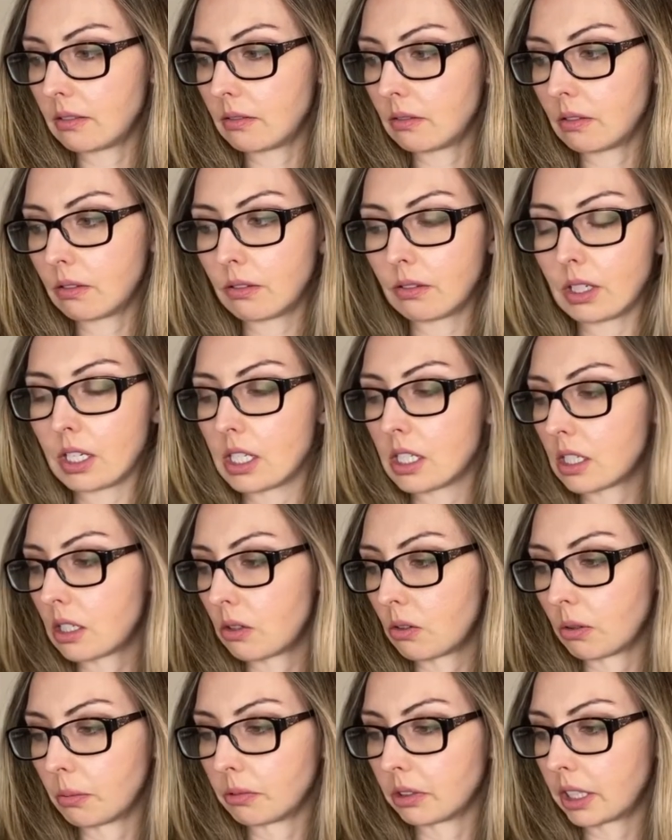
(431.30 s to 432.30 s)
He's a
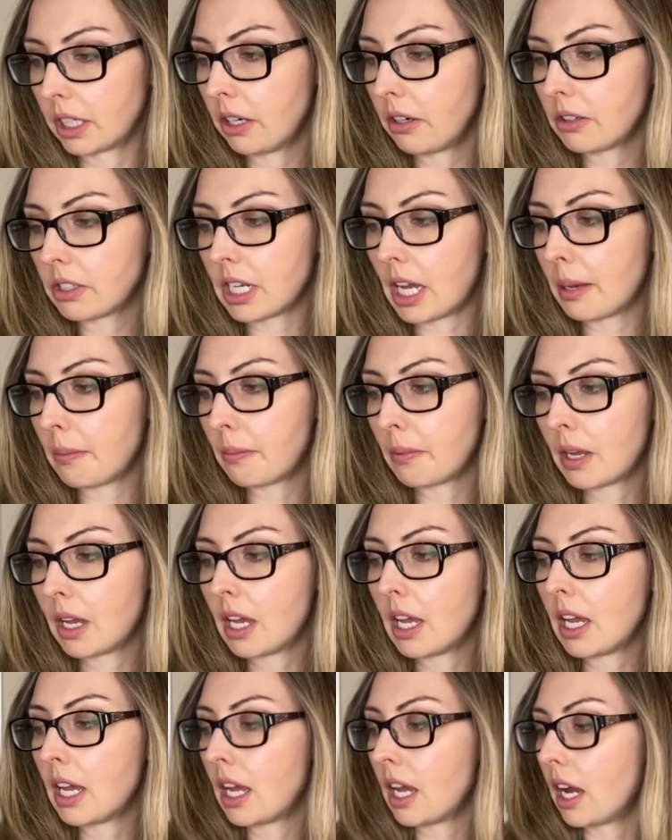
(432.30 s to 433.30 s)
normal karyotype.
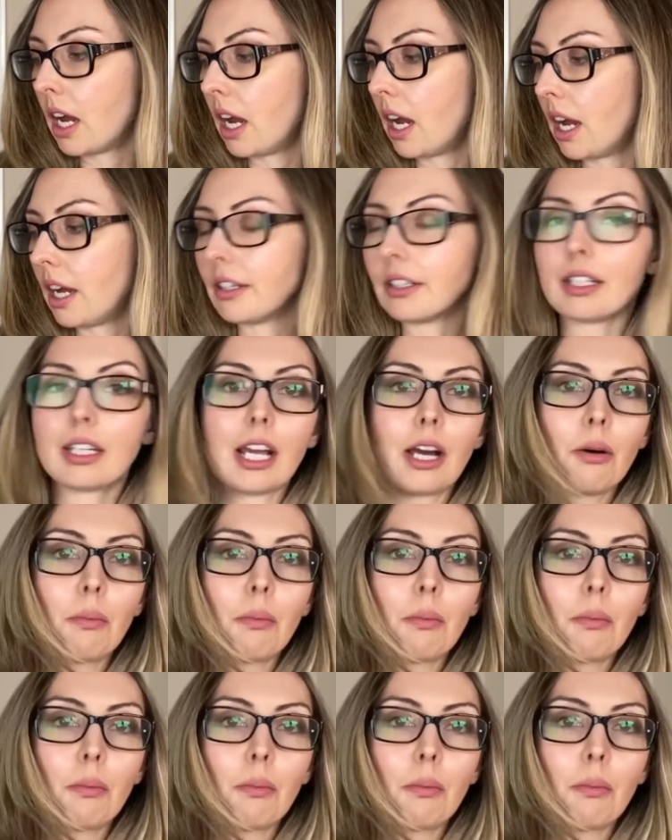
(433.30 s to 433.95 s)
Now